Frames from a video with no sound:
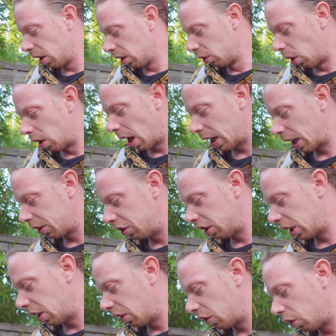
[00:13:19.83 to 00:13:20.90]
Not like a
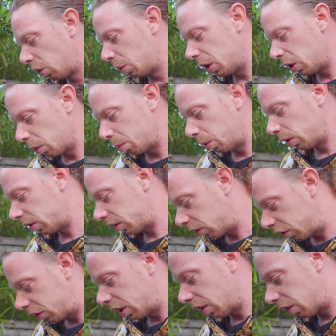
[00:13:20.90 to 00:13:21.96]
chicken soup where you put
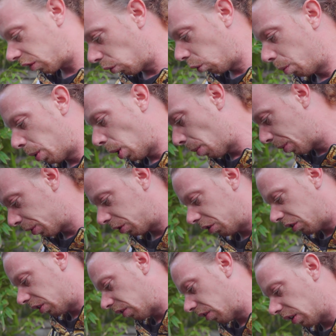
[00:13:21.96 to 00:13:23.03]
this all-purpose
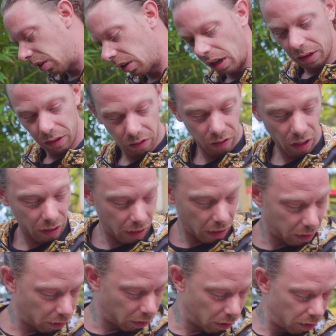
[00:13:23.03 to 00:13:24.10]
chicken seasoning and this and
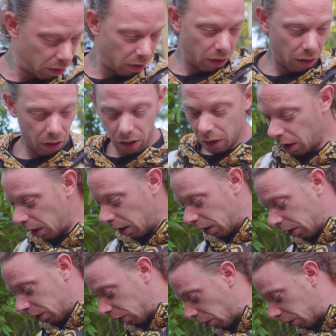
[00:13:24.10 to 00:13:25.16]
that, you know?
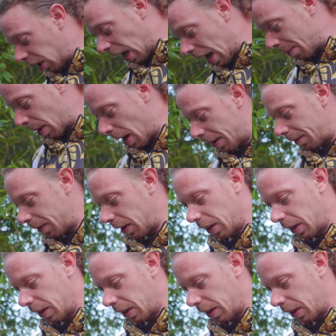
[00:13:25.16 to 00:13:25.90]
So yeah, man.